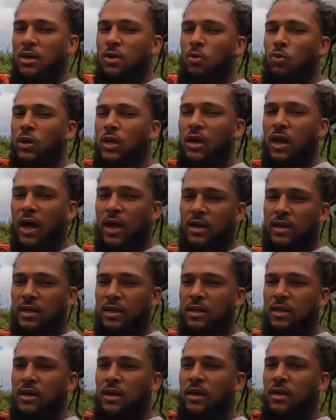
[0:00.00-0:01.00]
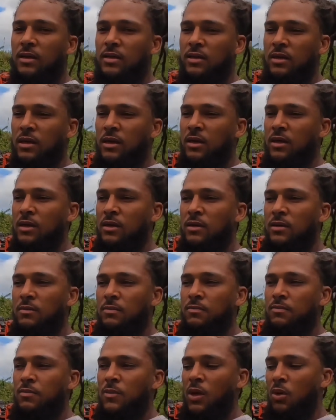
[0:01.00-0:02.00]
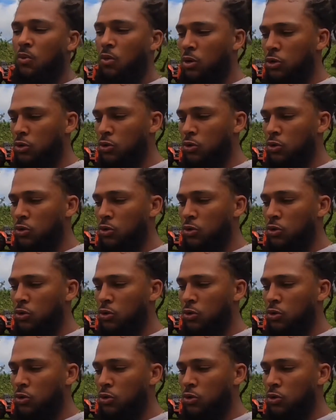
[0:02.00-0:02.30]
we like it, and we're